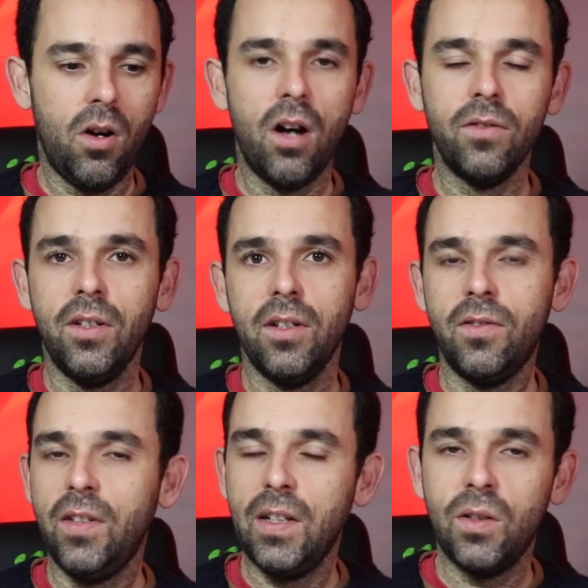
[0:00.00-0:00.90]
on the
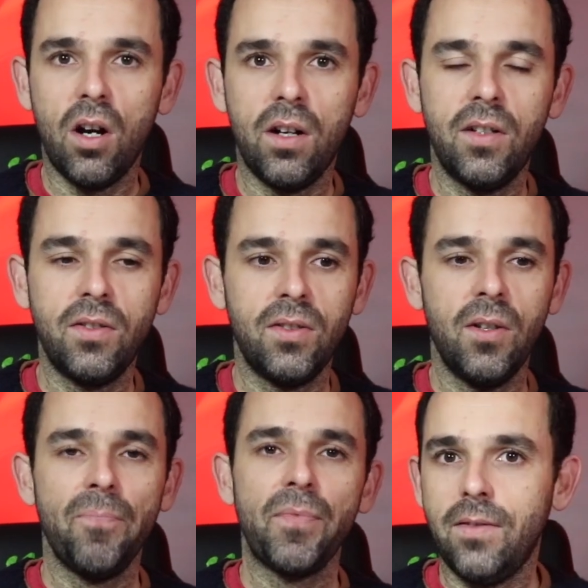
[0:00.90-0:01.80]
TikToks.
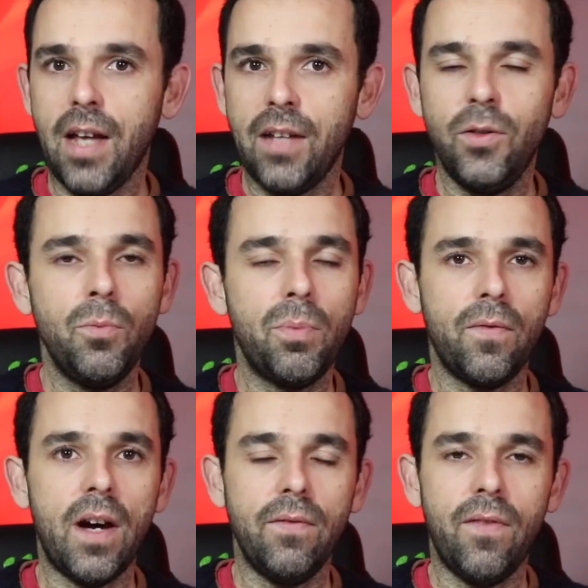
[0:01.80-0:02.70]
As you
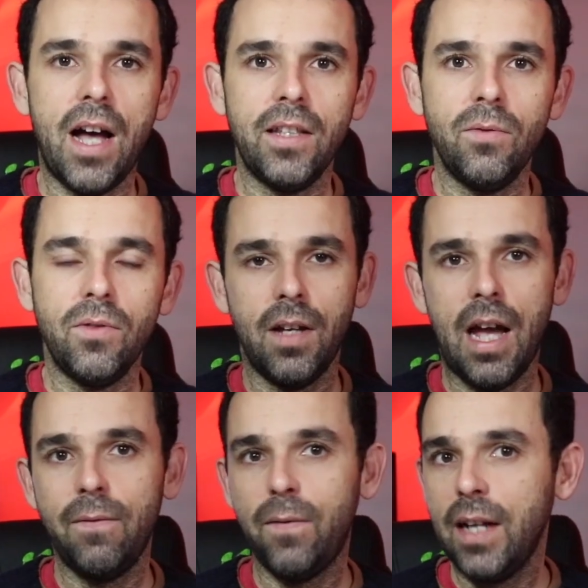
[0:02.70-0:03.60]
provide value,
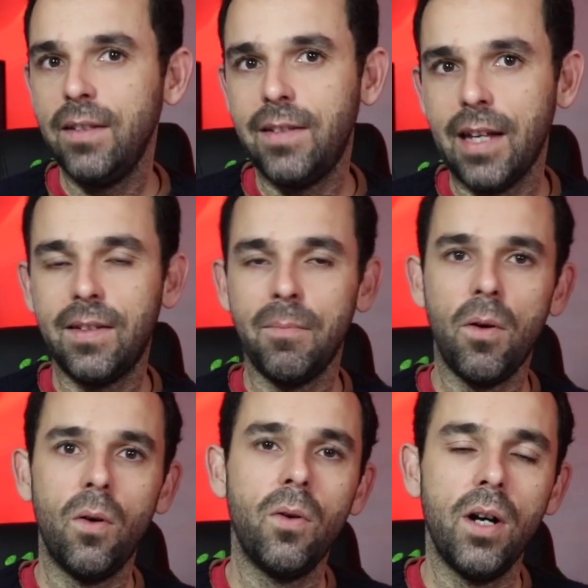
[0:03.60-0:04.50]
I find that the
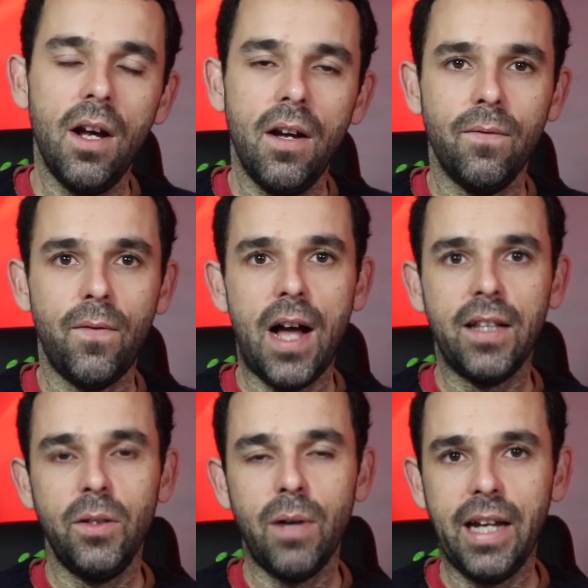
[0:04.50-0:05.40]
more
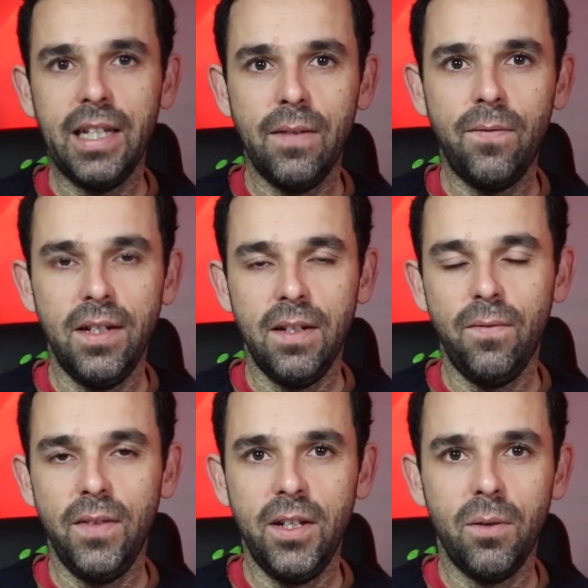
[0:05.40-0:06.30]
value I give in a
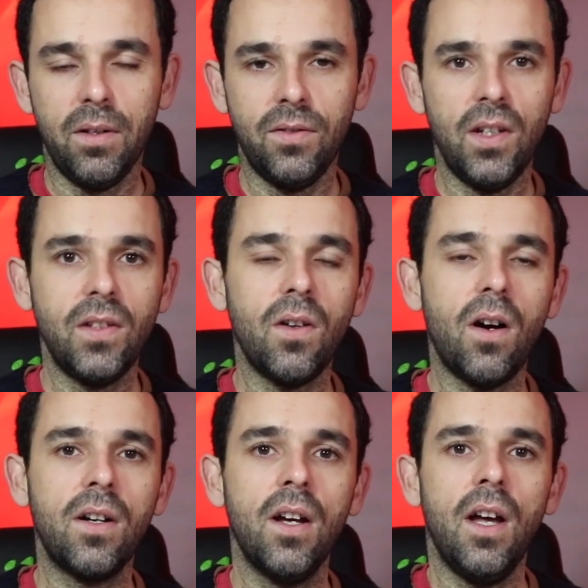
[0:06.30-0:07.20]
video on
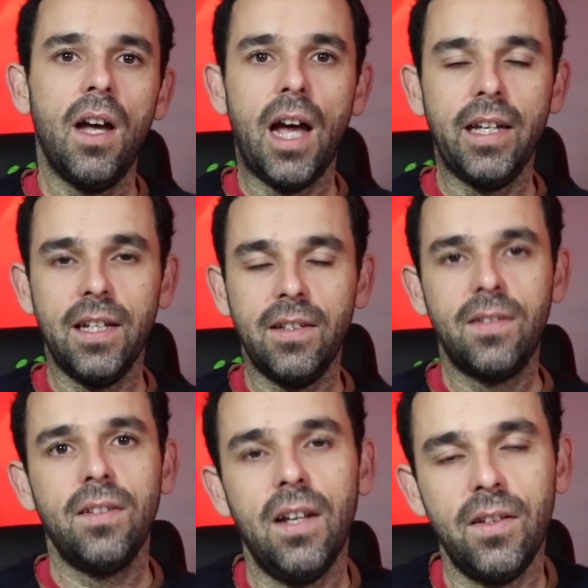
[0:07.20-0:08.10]
TikTok, I
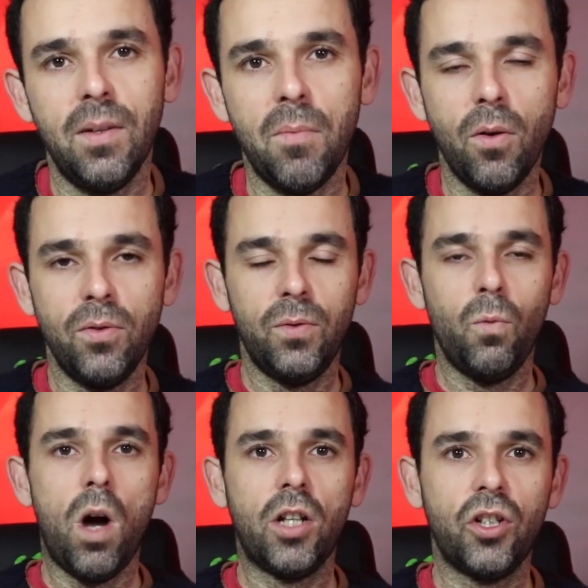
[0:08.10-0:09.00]
get the most
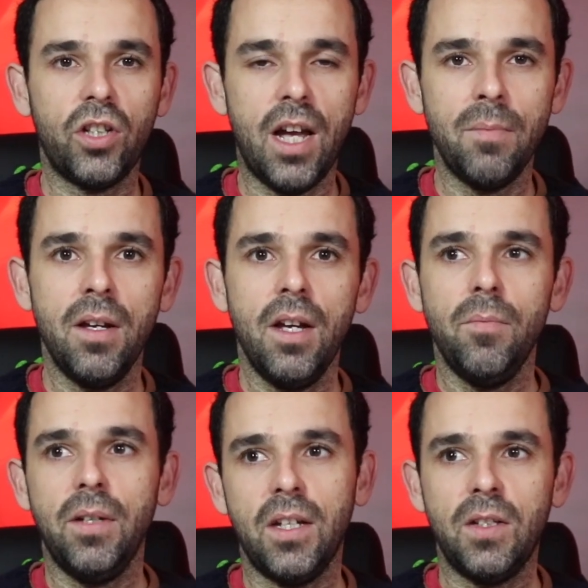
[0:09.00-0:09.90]
watch time,
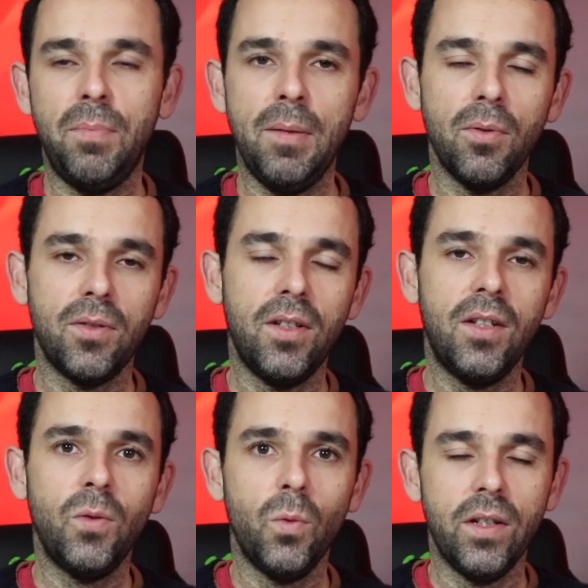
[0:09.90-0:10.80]
because people
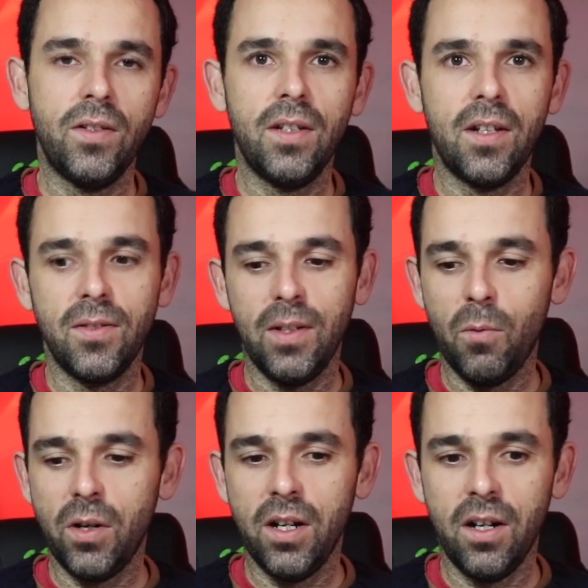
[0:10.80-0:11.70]
stick to it because they
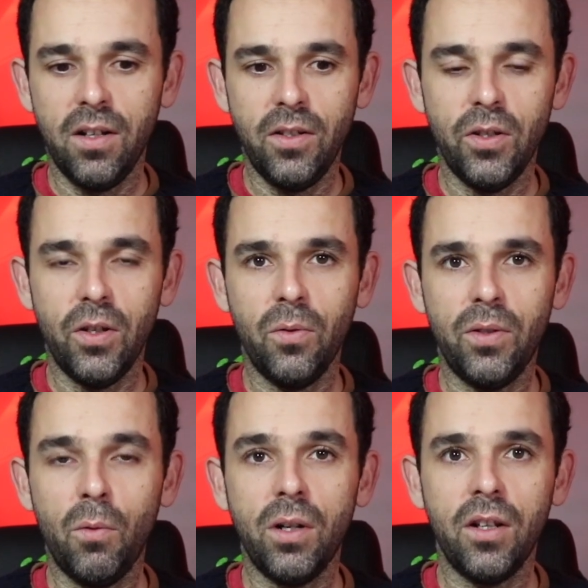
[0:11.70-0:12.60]
wanna
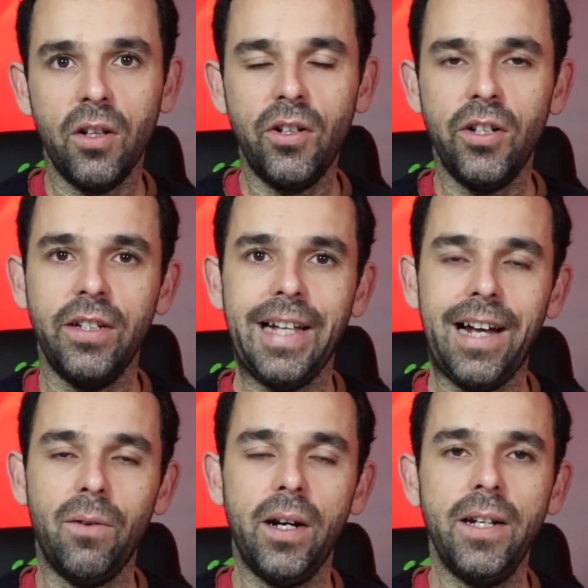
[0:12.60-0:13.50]
learn
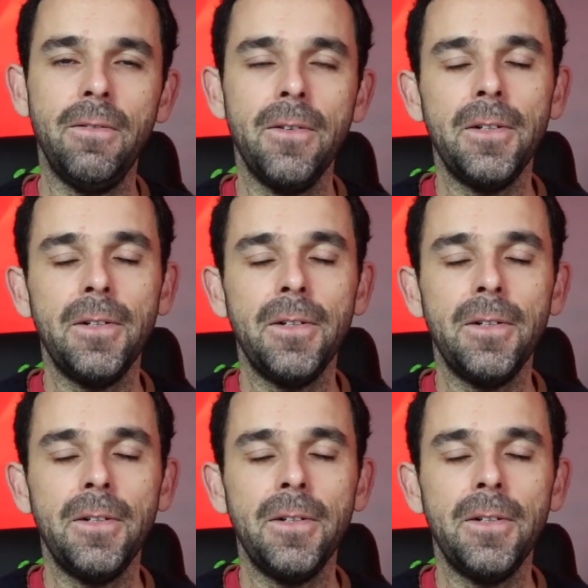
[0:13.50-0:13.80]
that, right?